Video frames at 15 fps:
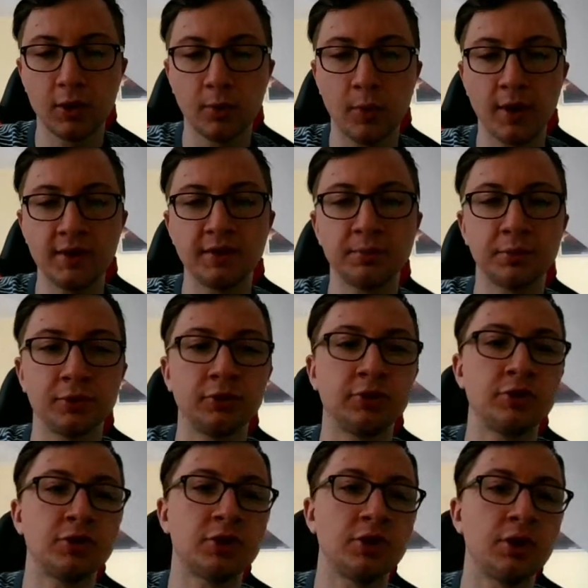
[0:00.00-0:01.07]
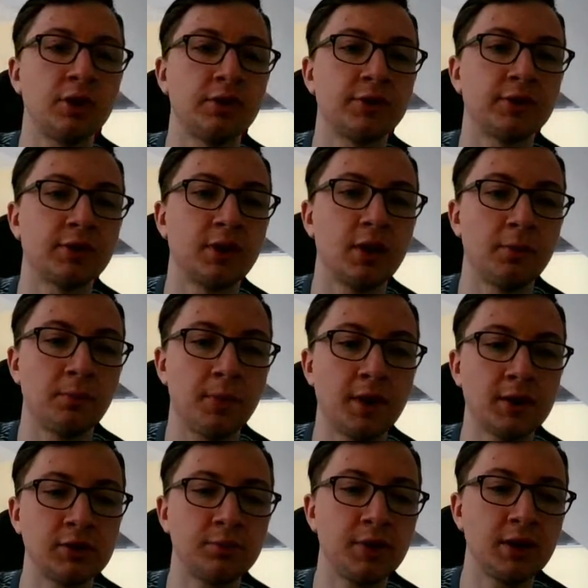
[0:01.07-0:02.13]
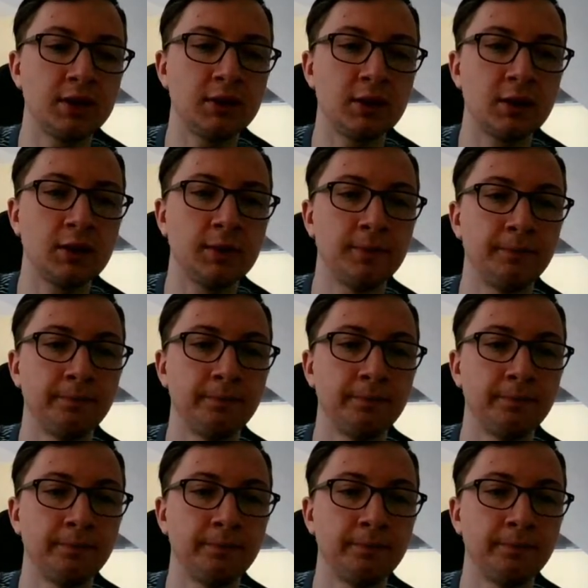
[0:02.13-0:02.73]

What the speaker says: white's position is much better